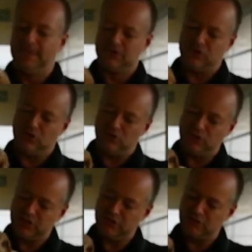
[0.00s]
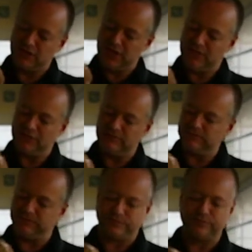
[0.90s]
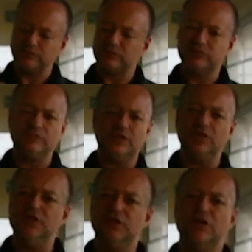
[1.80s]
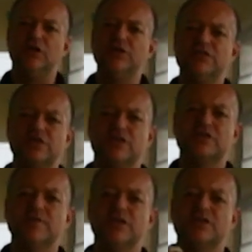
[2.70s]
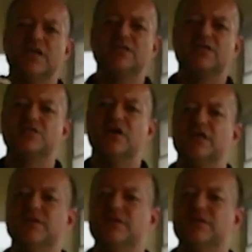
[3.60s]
So once you understand it, you know, it starts to make sense. It's not,